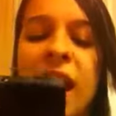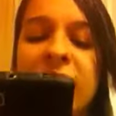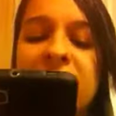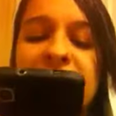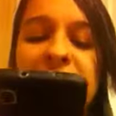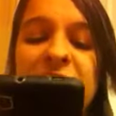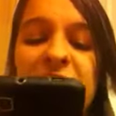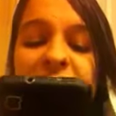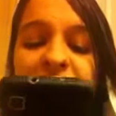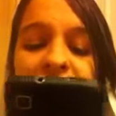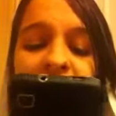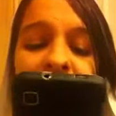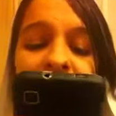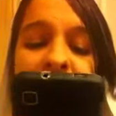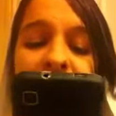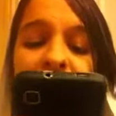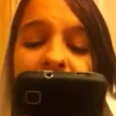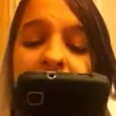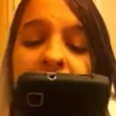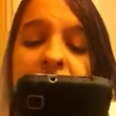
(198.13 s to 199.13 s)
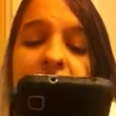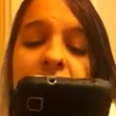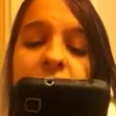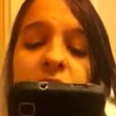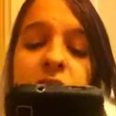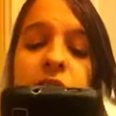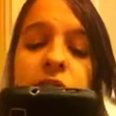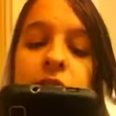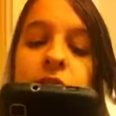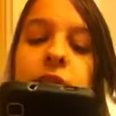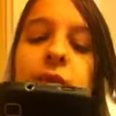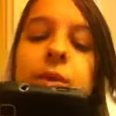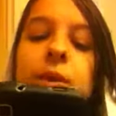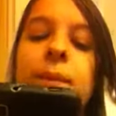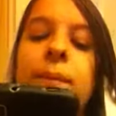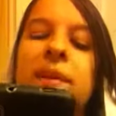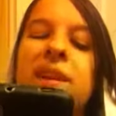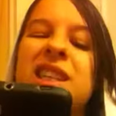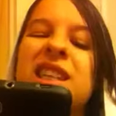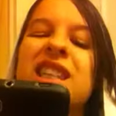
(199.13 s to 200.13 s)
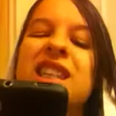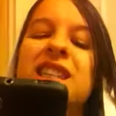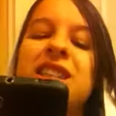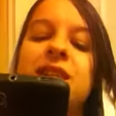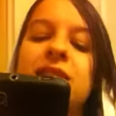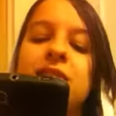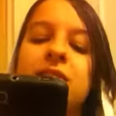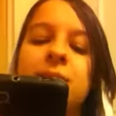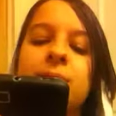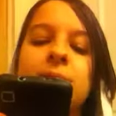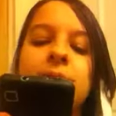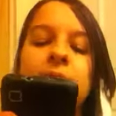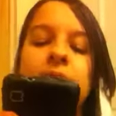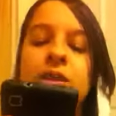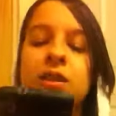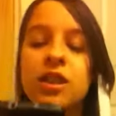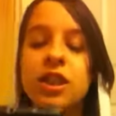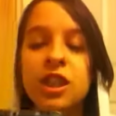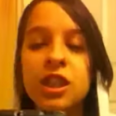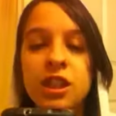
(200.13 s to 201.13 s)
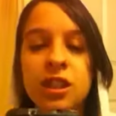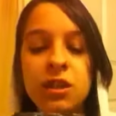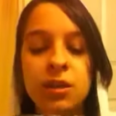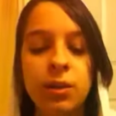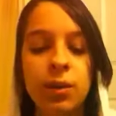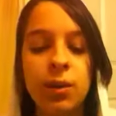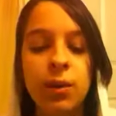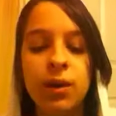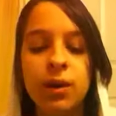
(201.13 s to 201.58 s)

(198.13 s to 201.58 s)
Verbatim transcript: Is your character linked to a magi- musician